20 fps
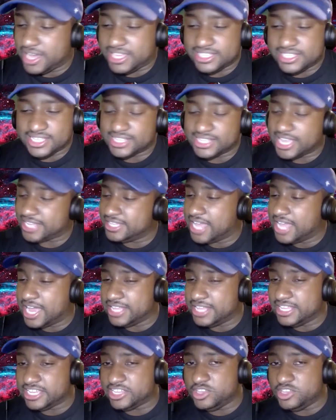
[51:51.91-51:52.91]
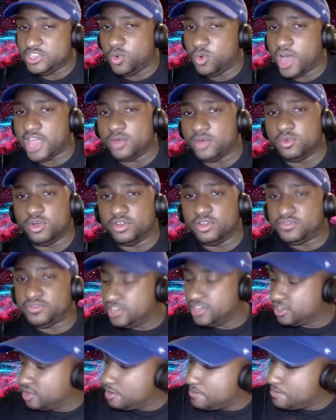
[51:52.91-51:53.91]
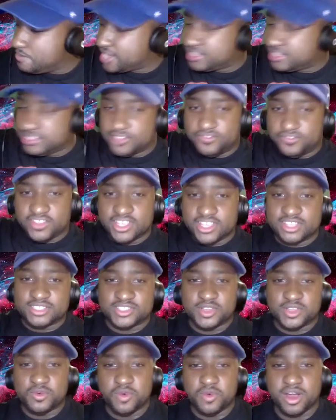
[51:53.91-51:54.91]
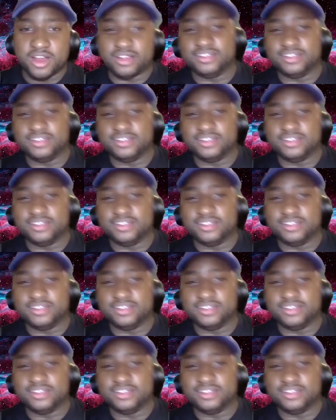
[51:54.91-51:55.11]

They're like, nah, nigga, you White Wolf. Now go back in the field and work.